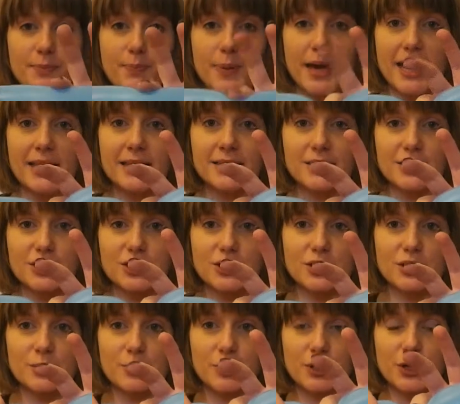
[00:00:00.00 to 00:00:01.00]
pinch
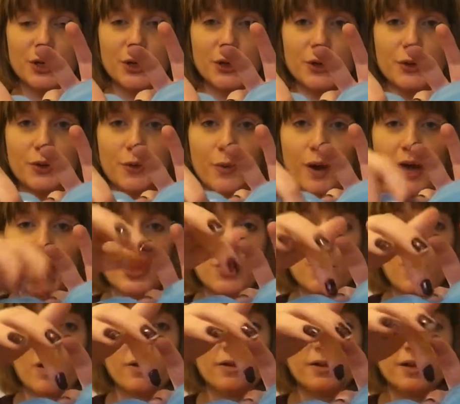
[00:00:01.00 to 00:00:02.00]
the balloon where you
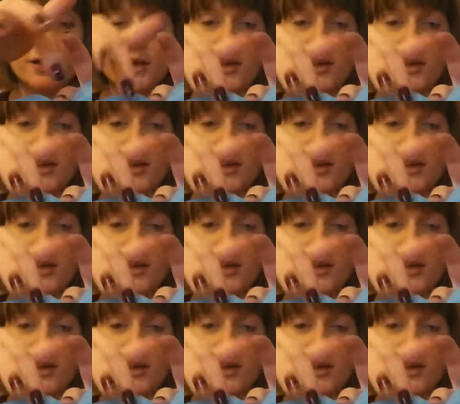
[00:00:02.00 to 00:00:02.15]
want